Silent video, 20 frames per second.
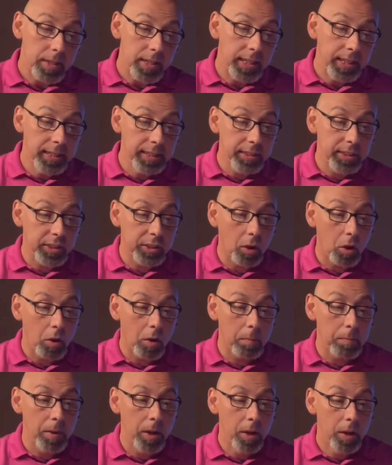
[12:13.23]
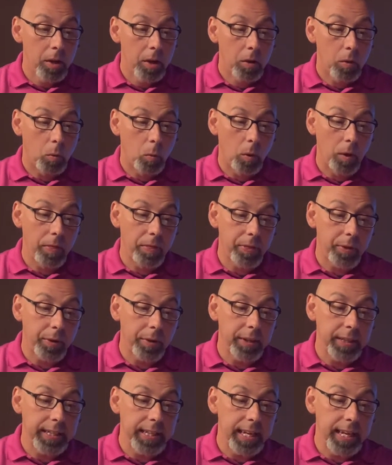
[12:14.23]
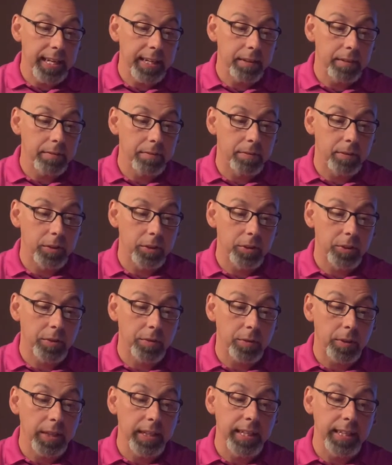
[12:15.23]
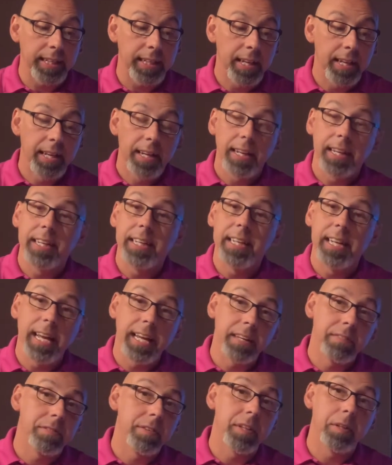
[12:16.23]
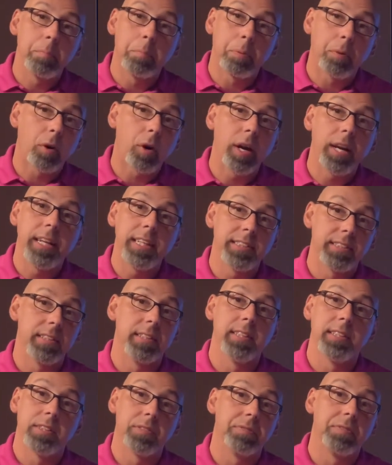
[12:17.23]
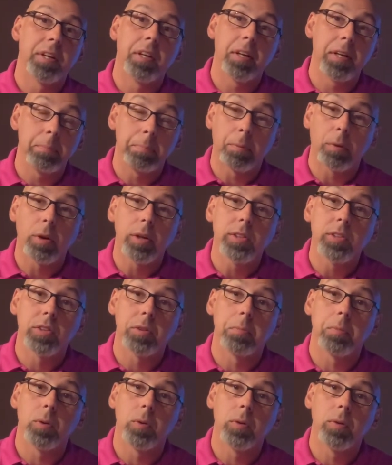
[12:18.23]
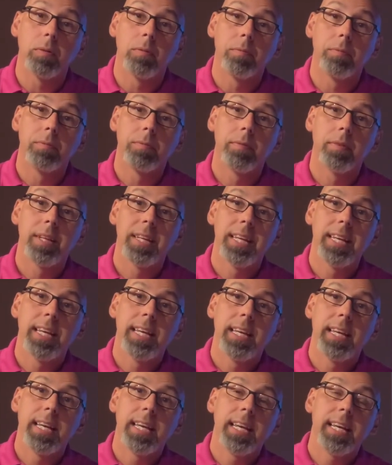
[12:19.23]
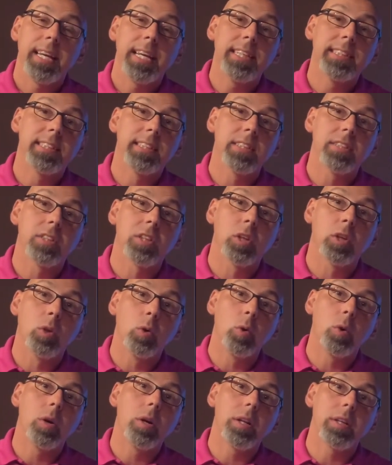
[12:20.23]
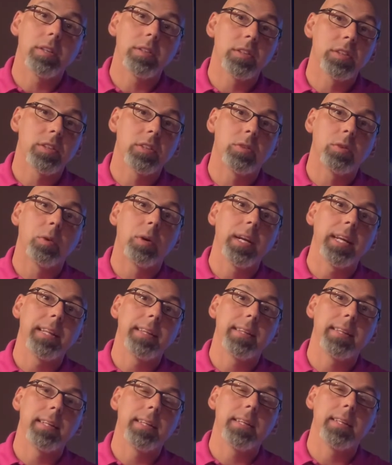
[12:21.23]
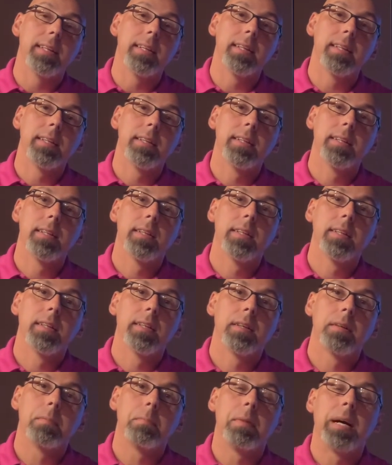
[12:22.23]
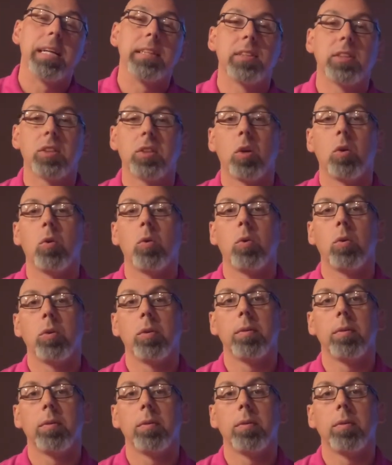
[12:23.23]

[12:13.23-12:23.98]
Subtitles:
In Psalm 138, verse 3, David prays this very principle. He says, Lord, strengthen my soul.